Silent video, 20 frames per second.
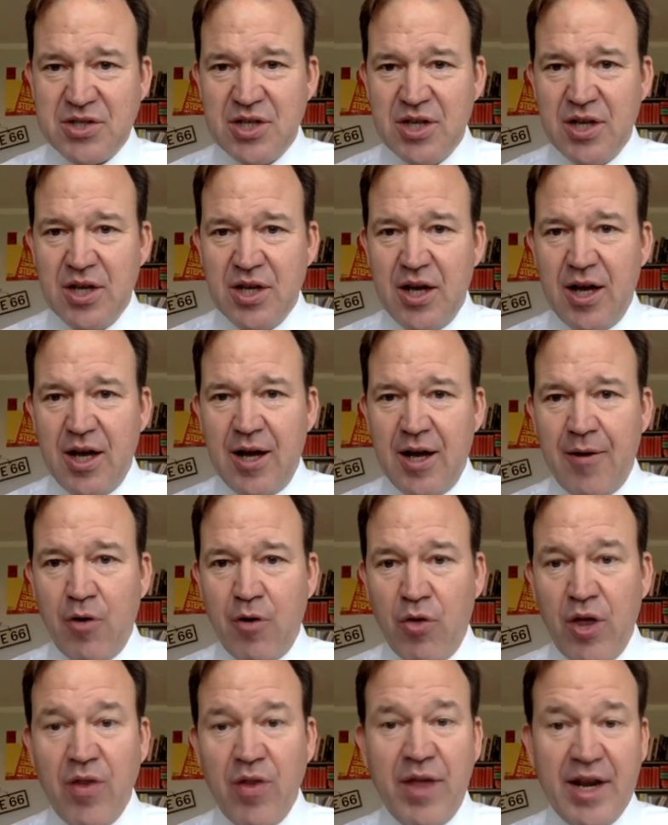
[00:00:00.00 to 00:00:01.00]
Because
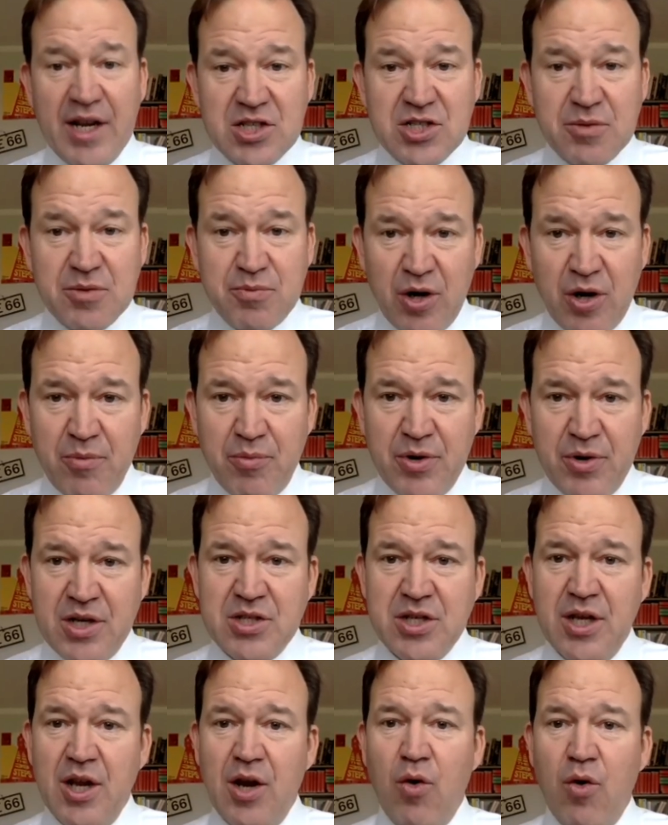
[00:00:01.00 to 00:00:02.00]
although that is
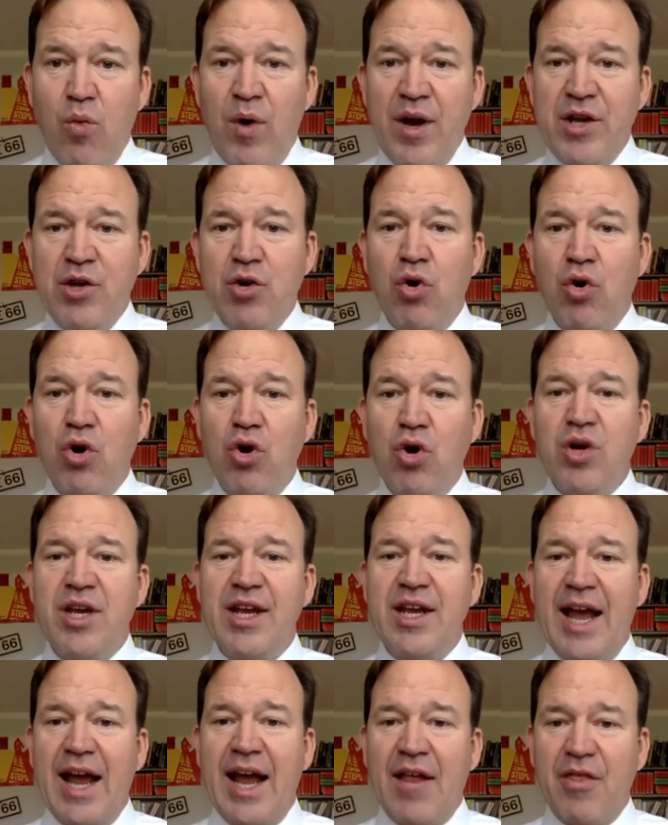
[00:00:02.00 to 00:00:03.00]
appropriate when you're
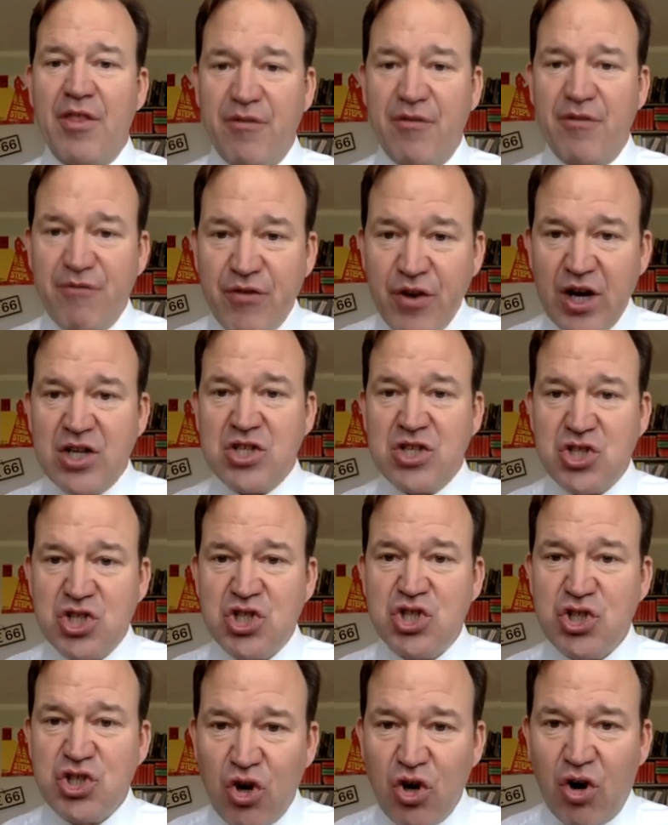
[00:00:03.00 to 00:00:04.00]
looking at the first
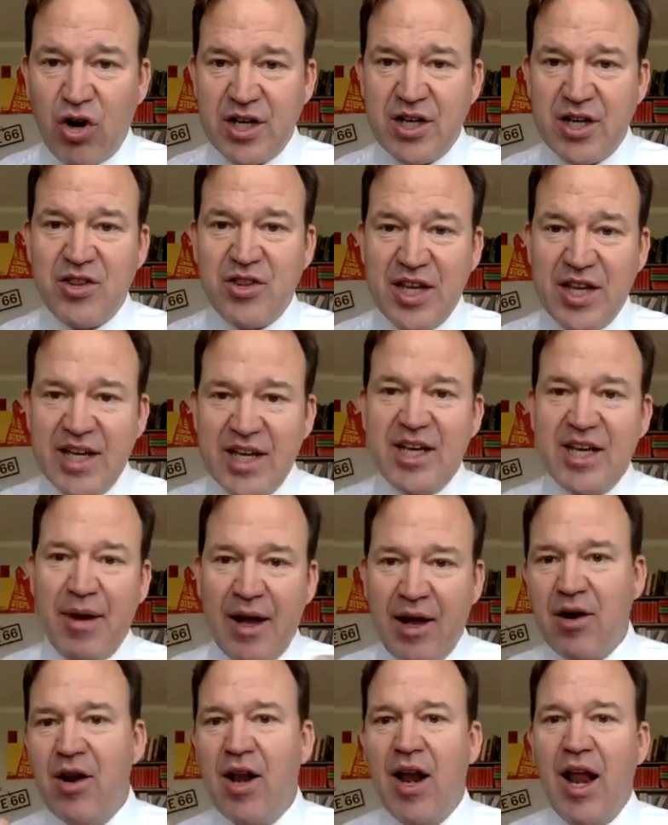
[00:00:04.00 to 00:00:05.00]
shock, at thinking
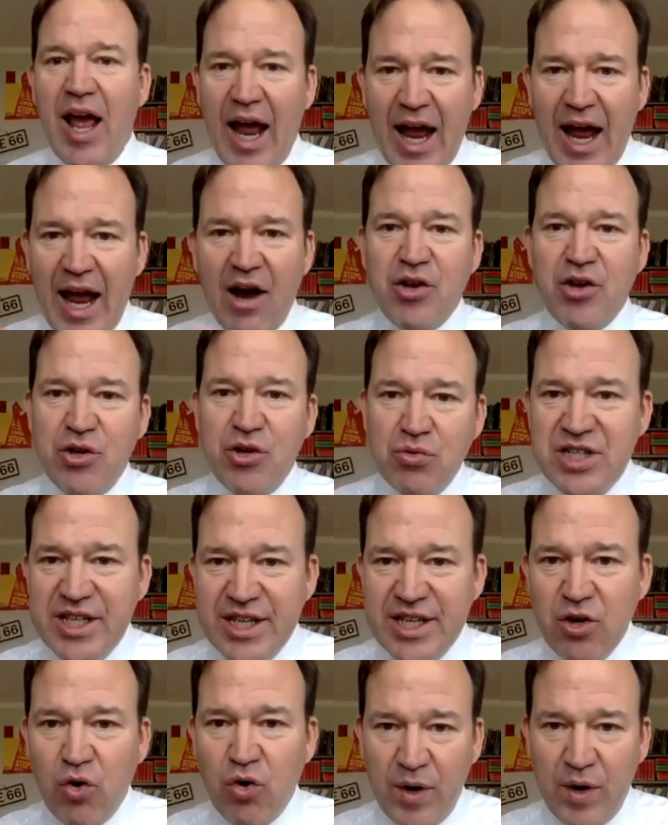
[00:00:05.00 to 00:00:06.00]
about how you
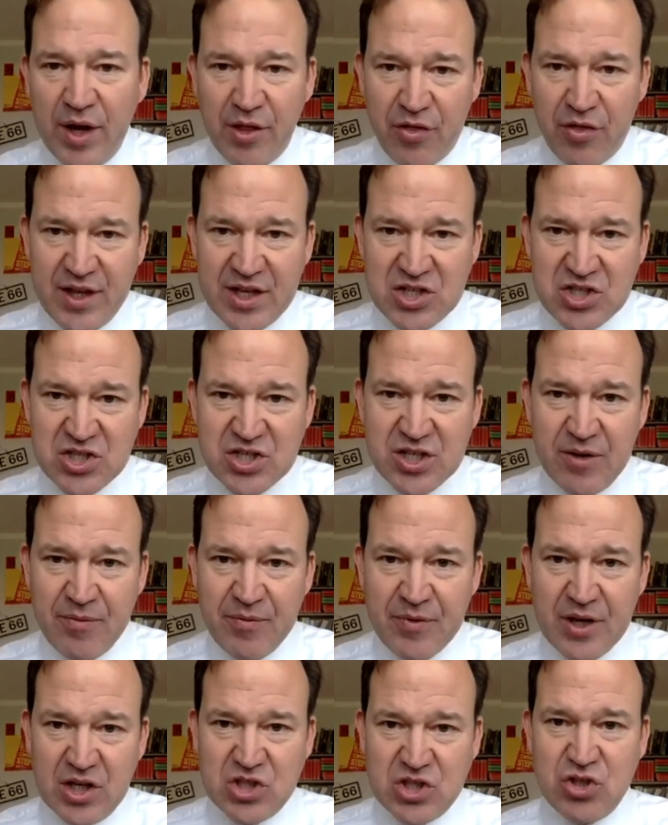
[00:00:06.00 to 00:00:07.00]
deal with this
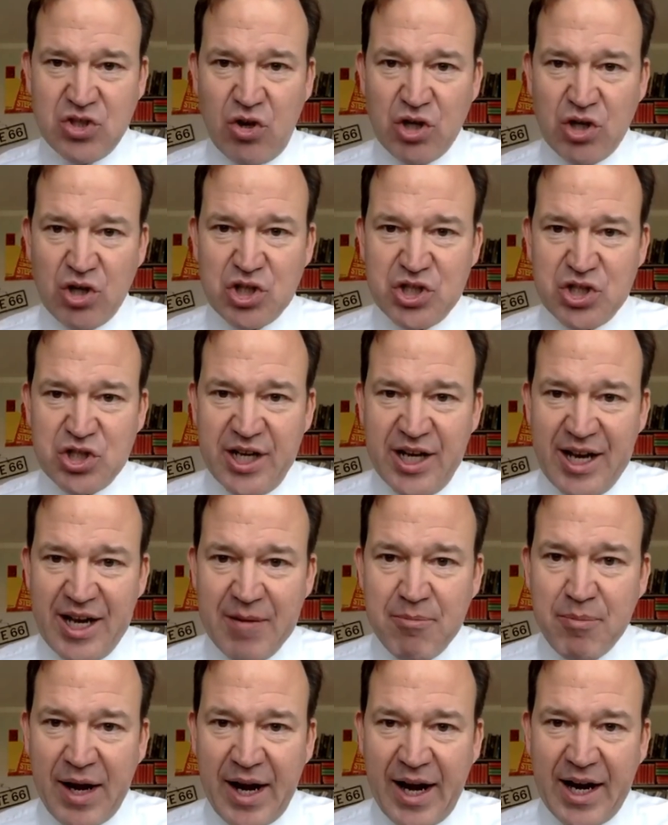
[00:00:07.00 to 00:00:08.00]
astonishing
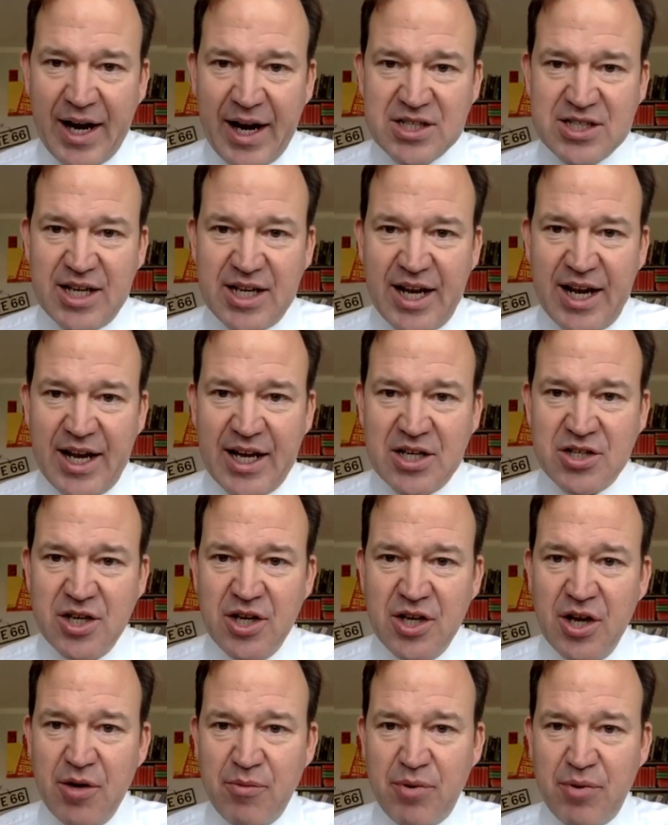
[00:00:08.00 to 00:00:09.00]
impact and
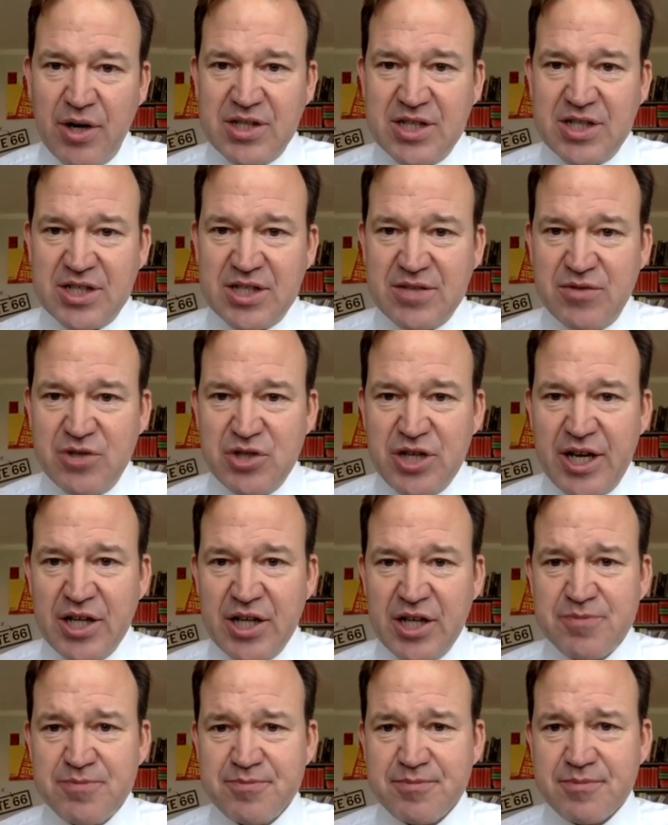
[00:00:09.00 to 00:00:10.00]
process of
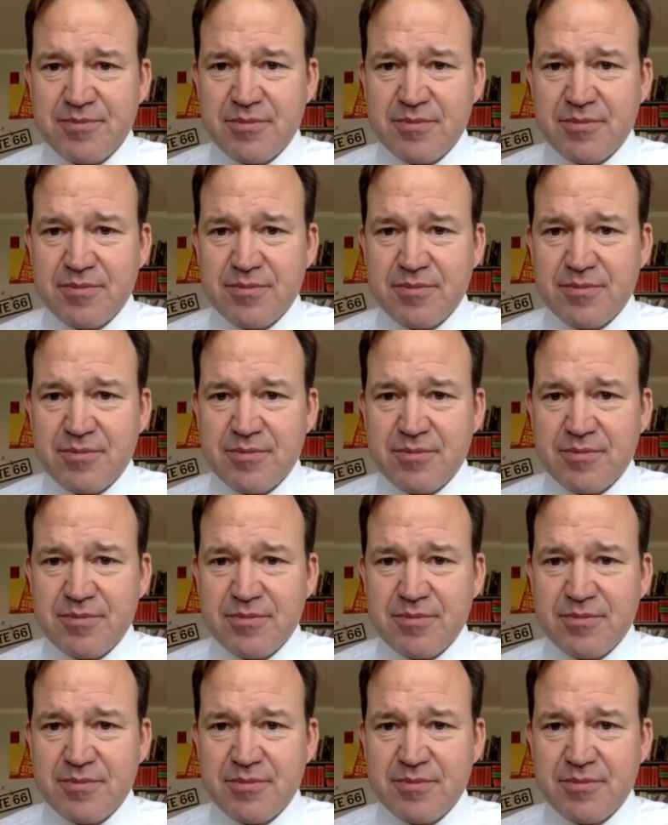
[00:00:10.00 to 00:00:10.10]
change,